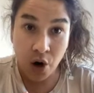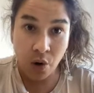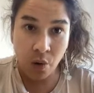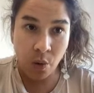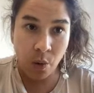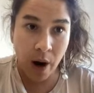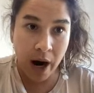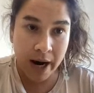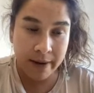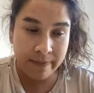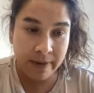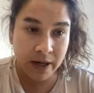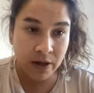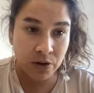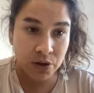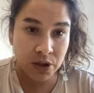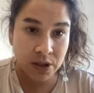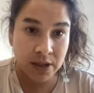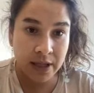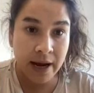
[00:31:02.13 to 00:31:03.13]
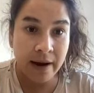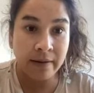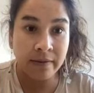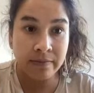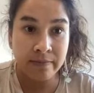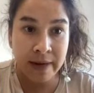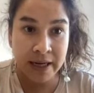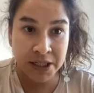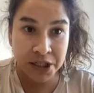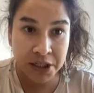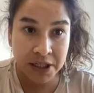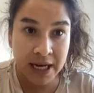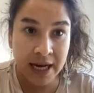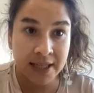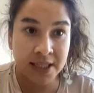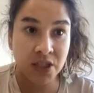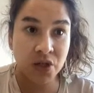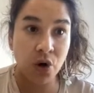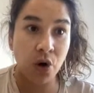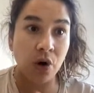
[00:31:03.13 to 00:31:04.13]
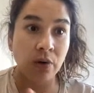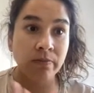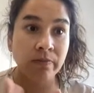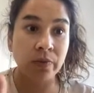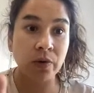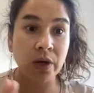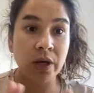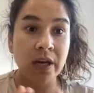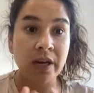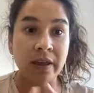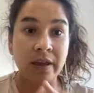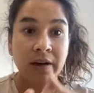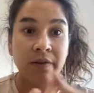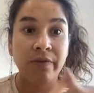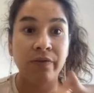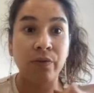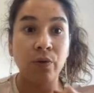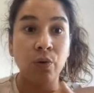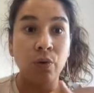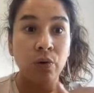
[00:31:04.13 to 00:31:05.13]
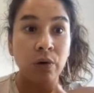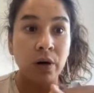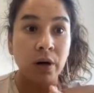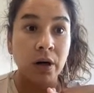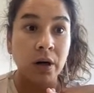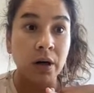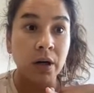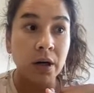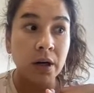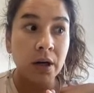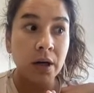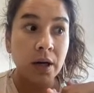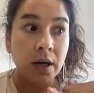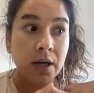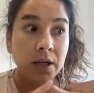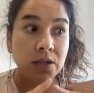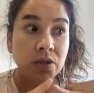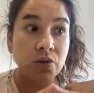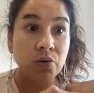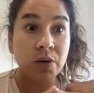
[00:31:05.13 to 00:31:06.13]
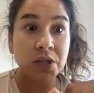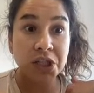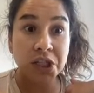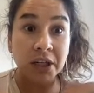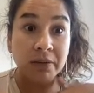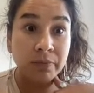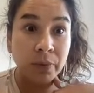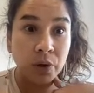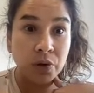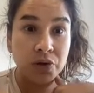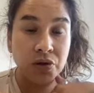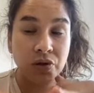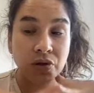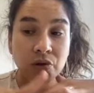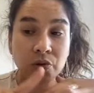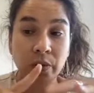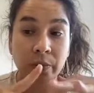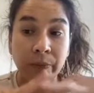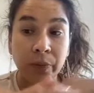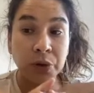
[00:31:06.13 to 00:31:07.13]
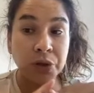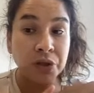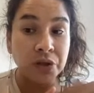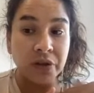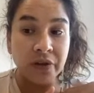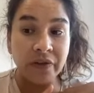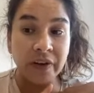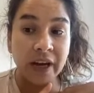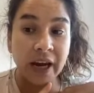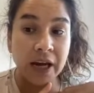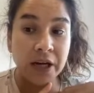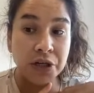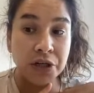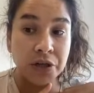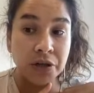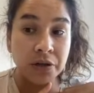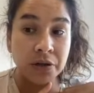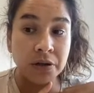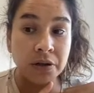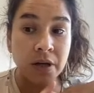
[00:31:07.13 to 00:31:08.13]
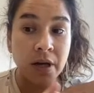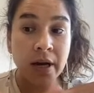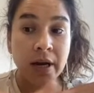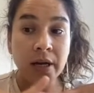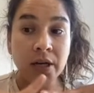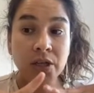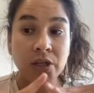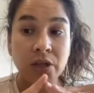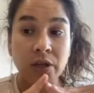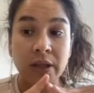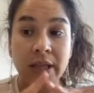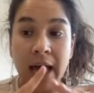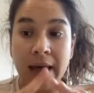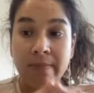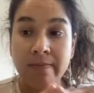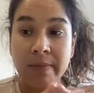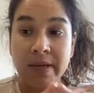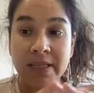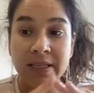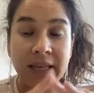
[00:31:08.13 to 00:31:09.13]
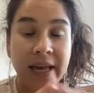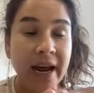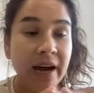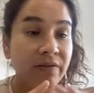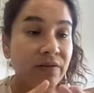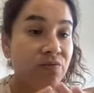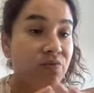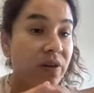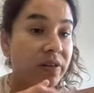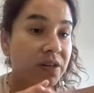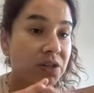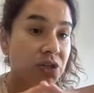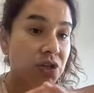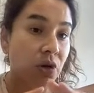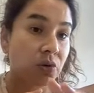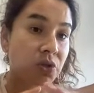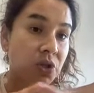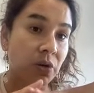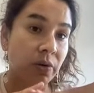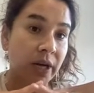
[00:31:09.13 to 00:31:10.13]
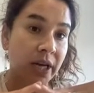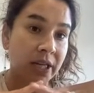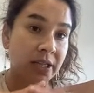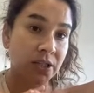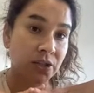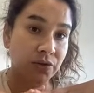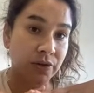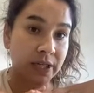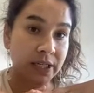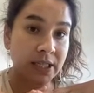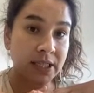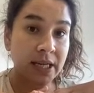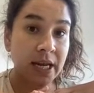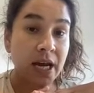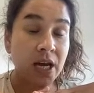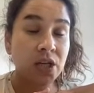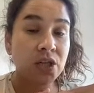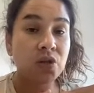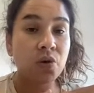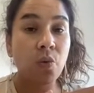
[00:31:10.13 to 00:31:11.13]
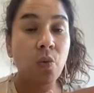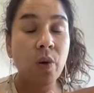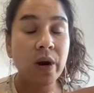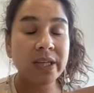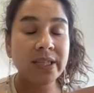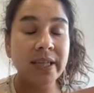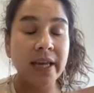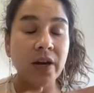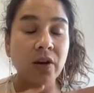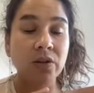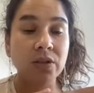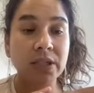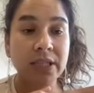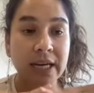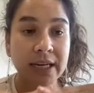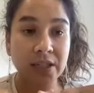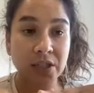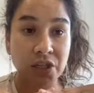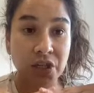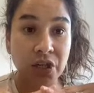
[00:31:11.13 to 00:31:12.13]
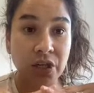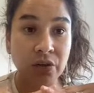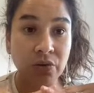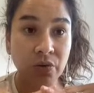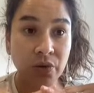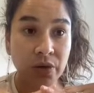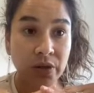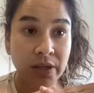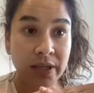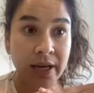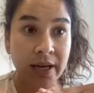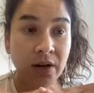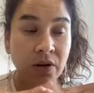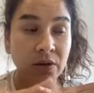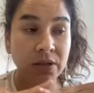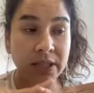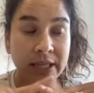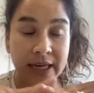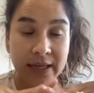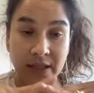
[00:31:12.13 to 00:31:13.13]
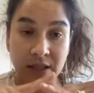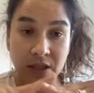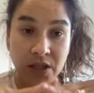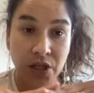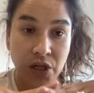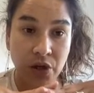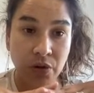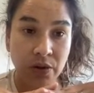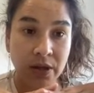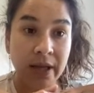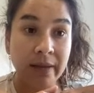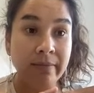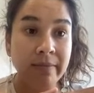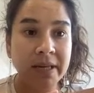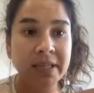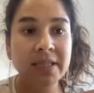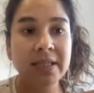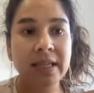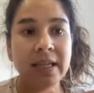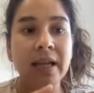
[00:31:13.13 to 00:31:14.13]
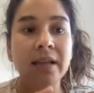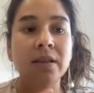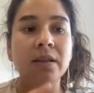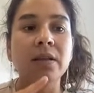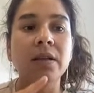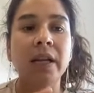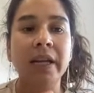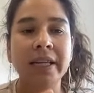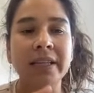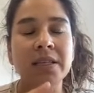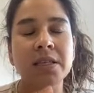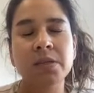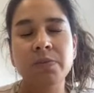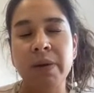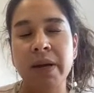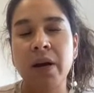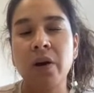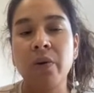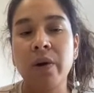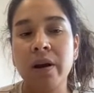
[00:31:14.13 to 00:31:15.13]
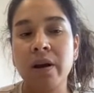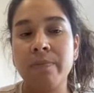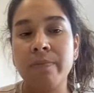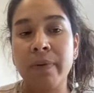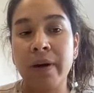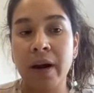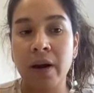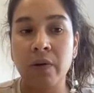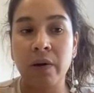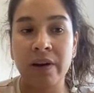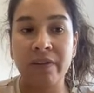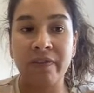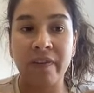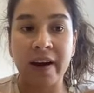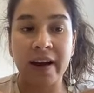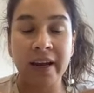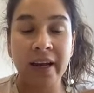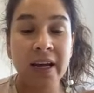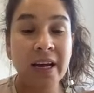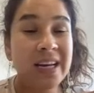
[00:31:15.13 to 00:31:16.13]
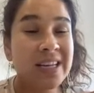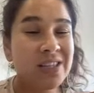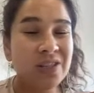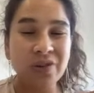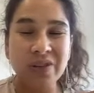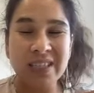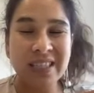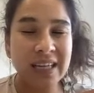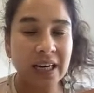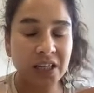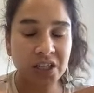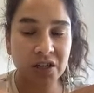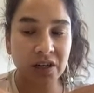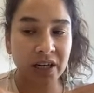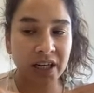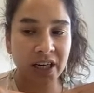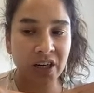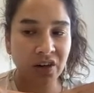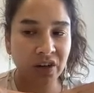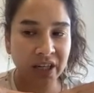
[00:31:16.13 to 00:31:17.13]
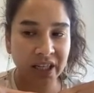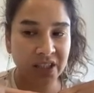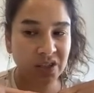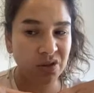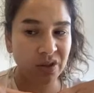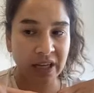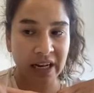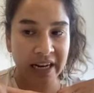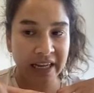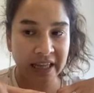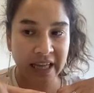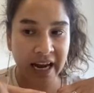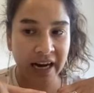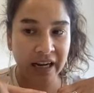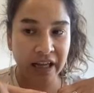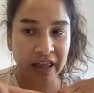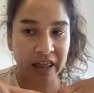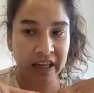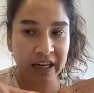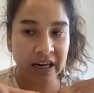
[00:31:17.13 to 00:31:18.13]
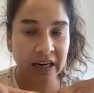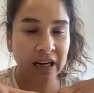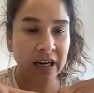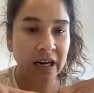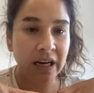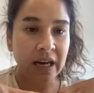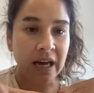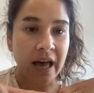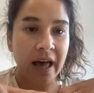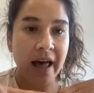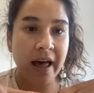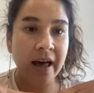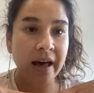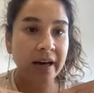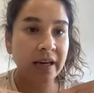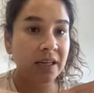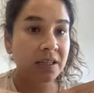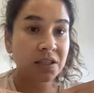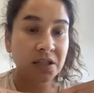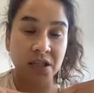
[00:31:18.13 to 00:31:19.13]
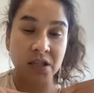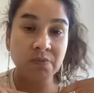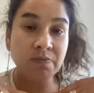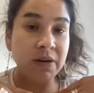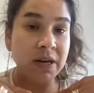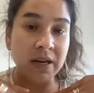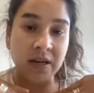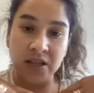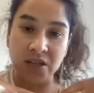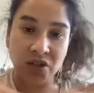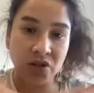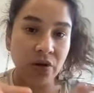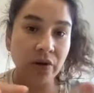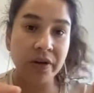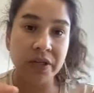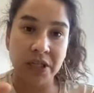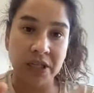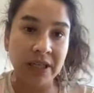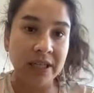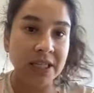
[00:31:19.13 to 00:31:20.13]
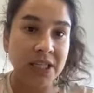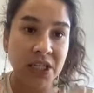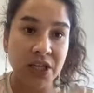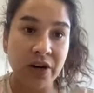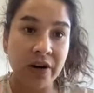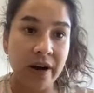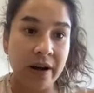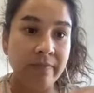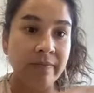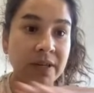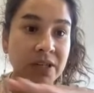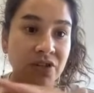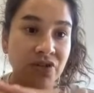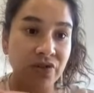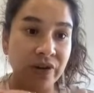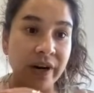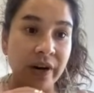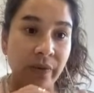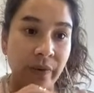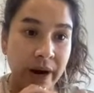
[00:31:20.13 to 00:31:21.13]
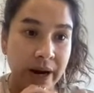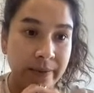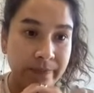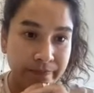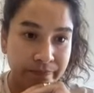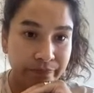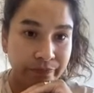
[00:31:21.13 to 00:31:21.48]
Why? Because their message has come either to a chat box, to a push notification. So that means they have already chosen interest. So once they contacted you, that means that lead is being pre-qualified. So it's actually no need to delete anything. It's just being stored in the CRM straight away.